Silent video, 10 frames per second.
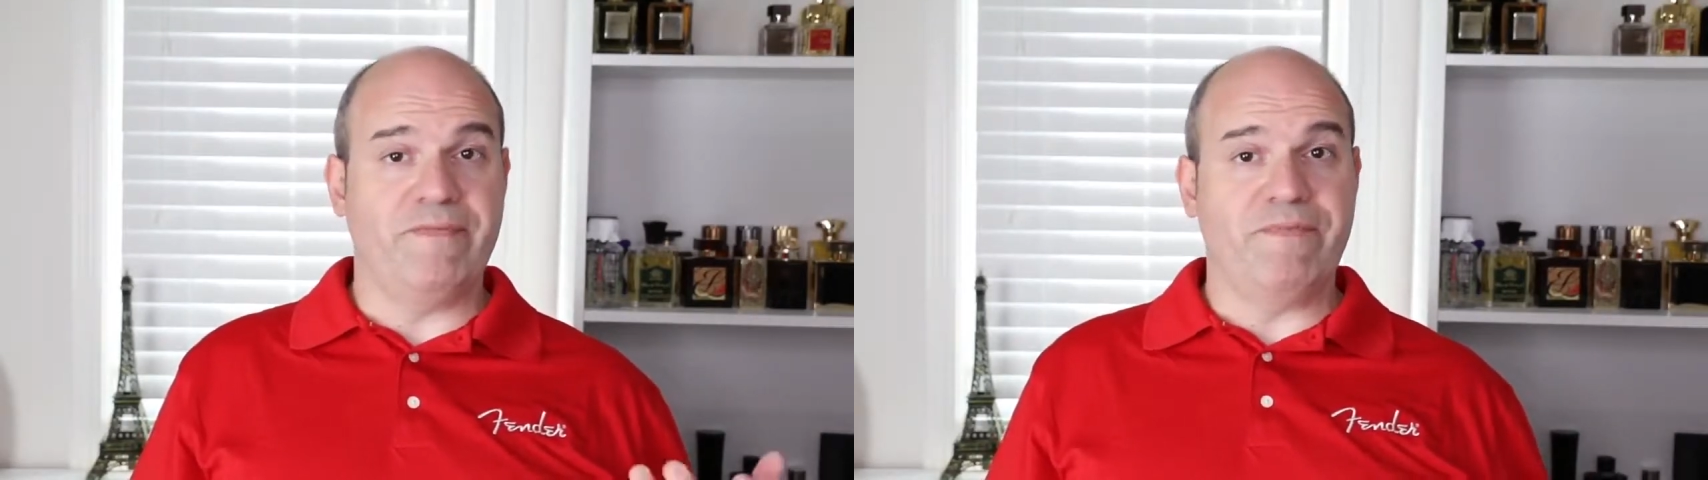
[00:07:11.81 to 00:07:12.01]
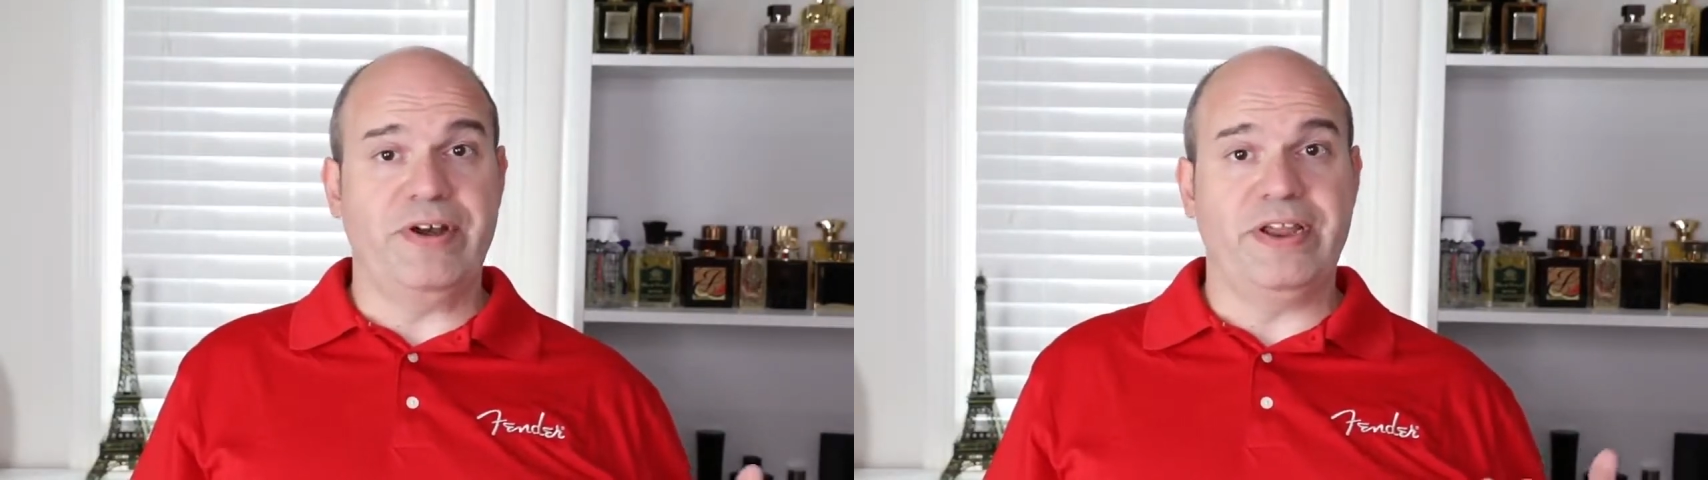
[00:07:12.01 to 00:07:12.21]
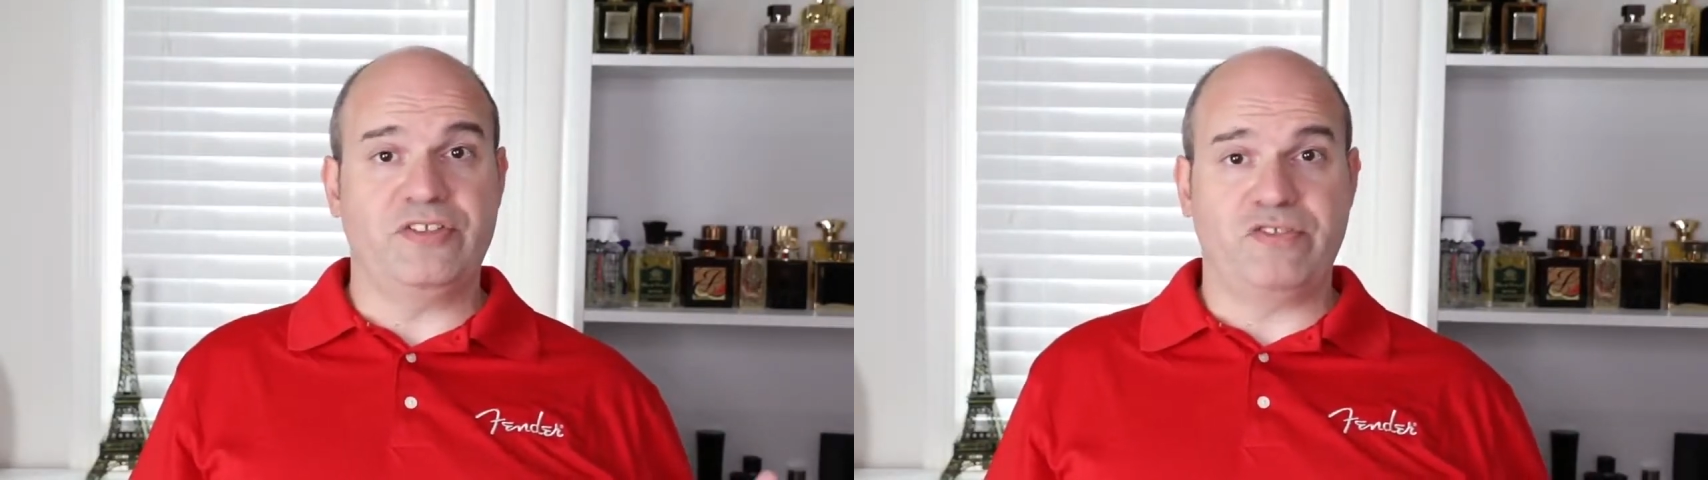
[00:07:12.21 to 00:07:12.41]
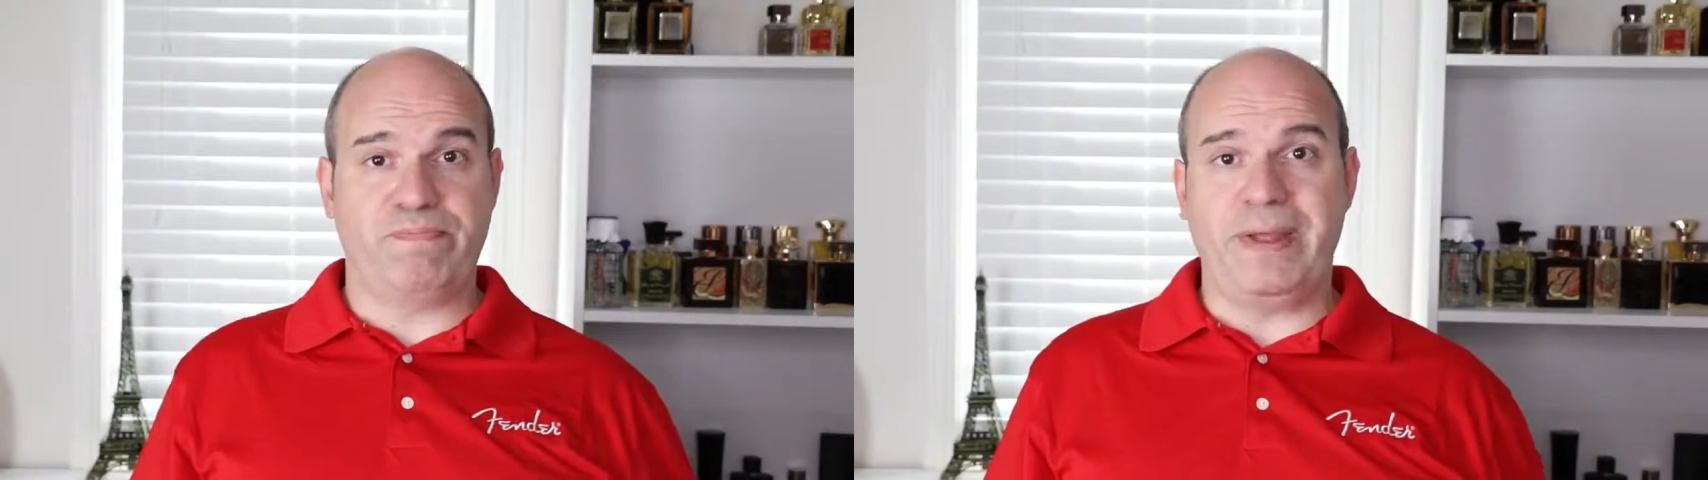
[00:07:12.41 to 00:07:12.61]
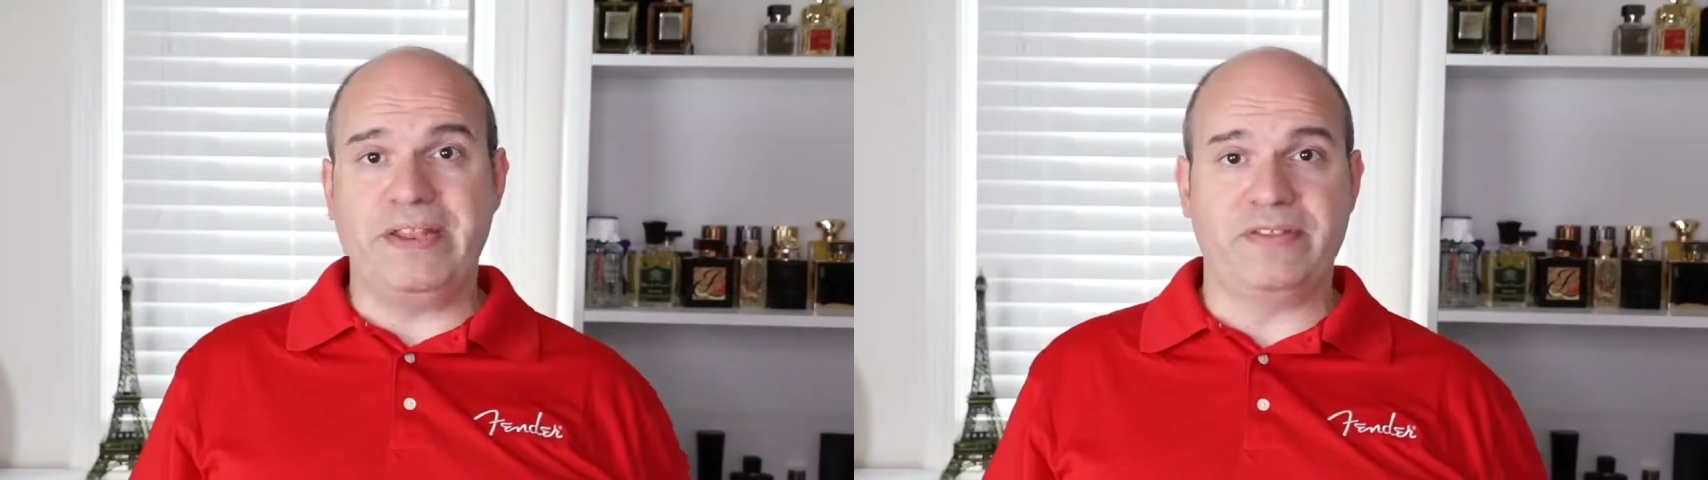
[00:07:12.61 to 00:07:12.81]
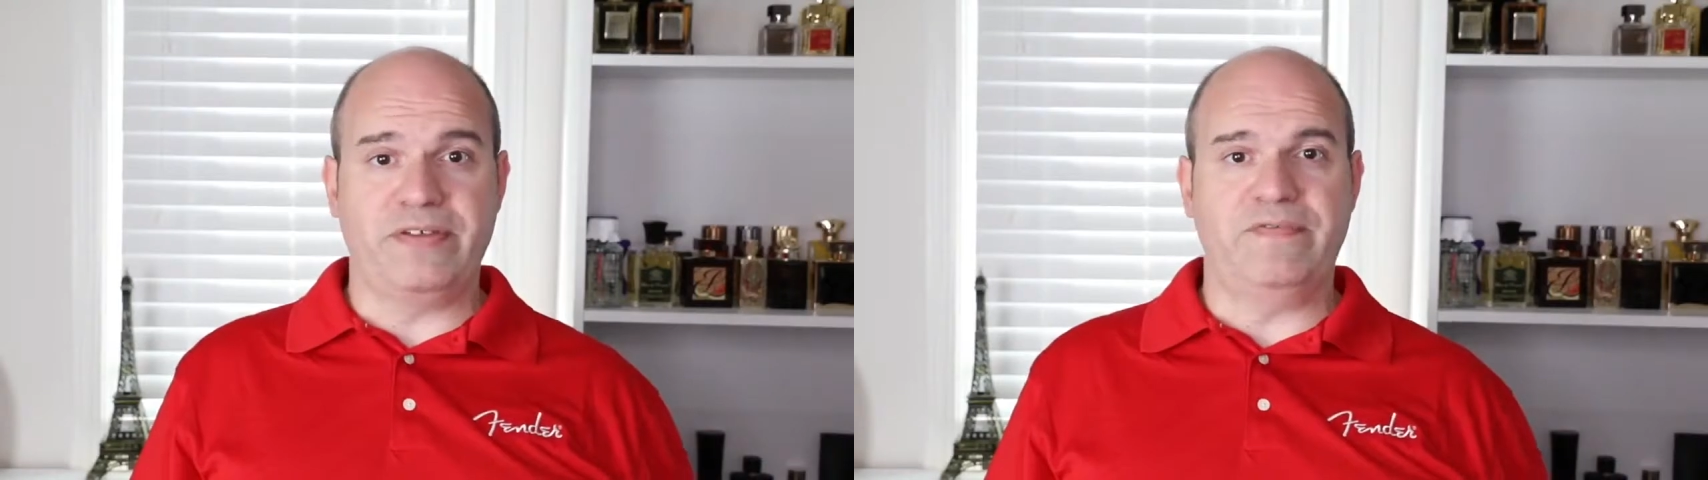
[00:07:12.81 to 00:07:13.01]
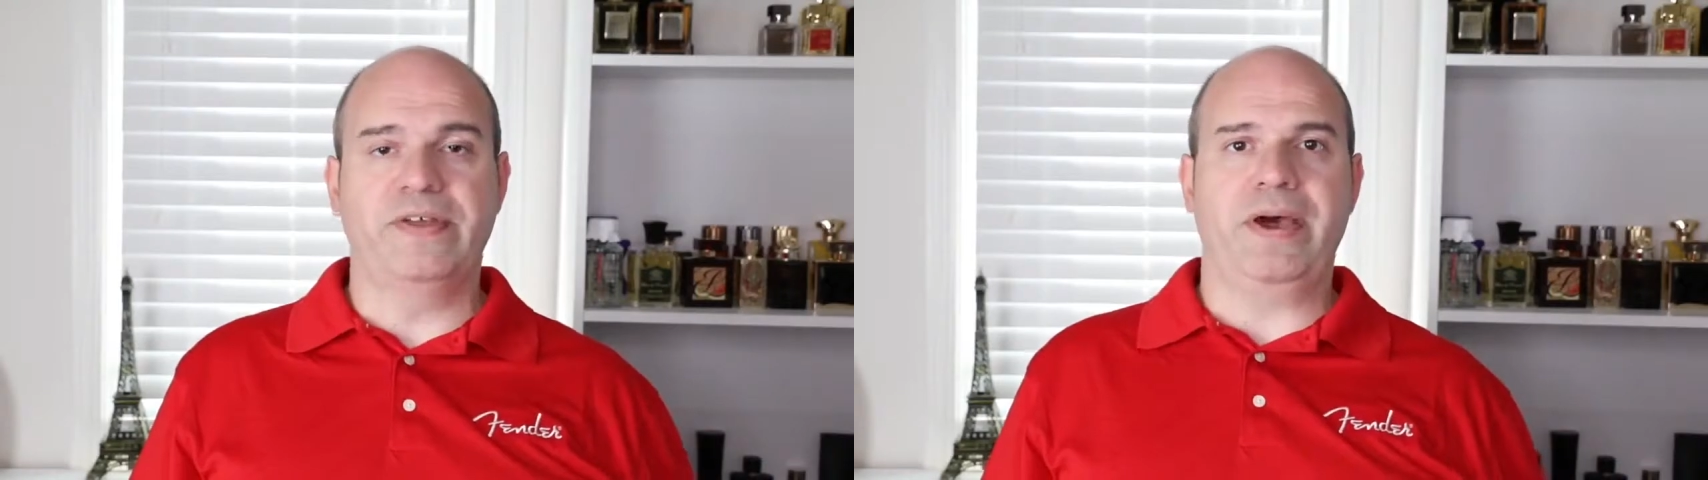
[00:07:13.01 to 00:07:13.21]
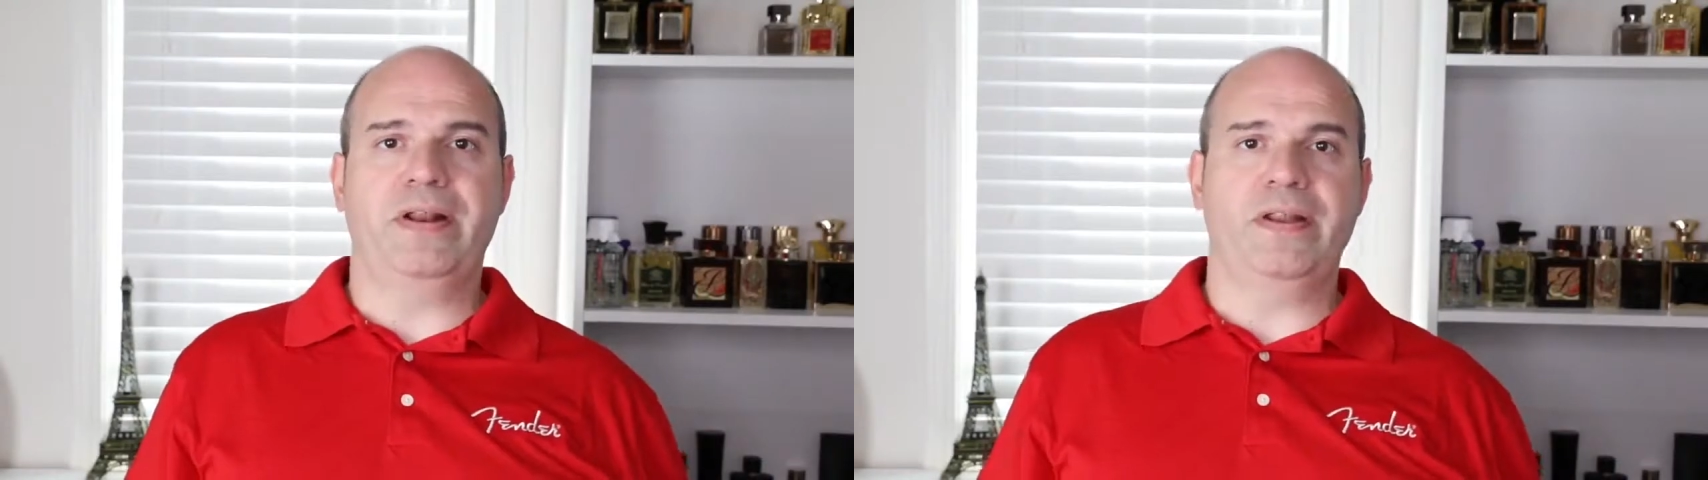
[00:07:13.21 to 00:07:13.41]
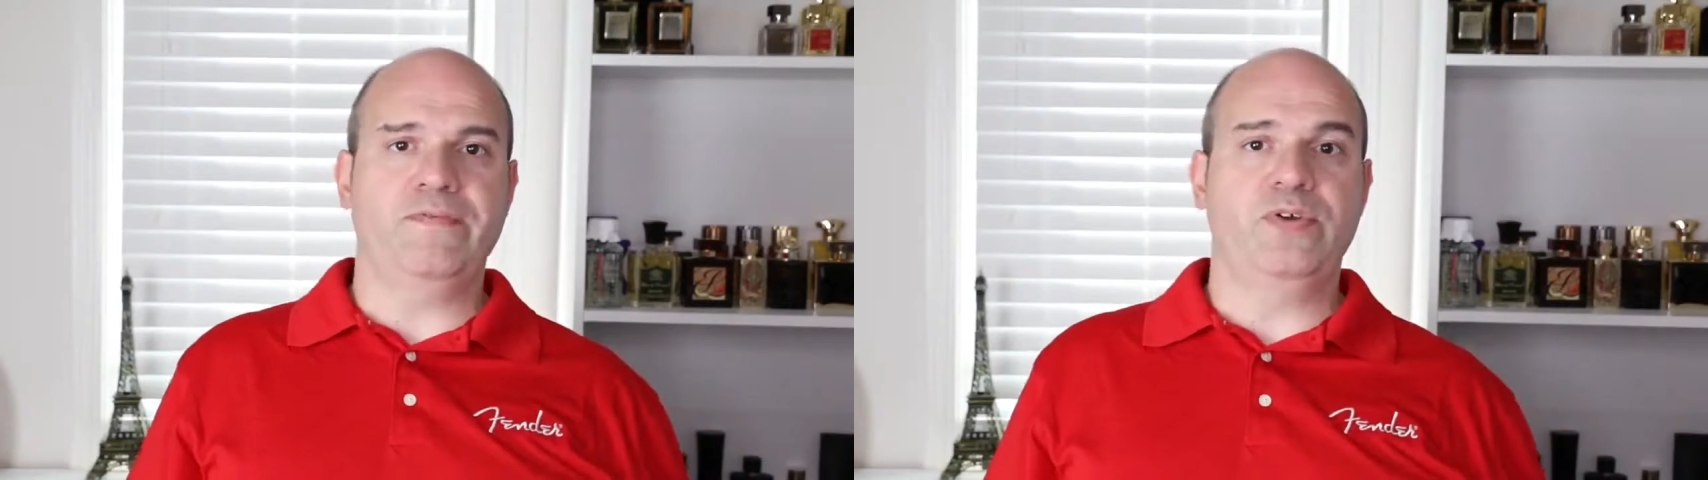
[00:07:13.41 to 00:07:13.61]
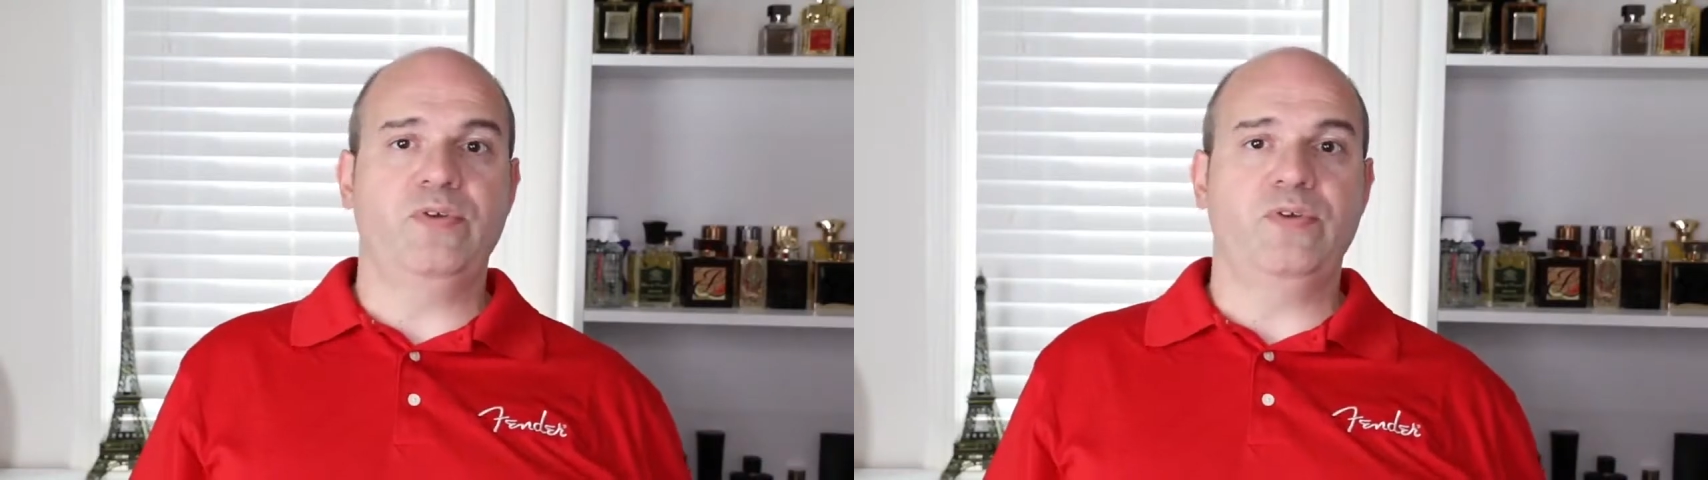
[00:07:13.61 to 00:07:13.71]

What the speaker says: very expensive bottle of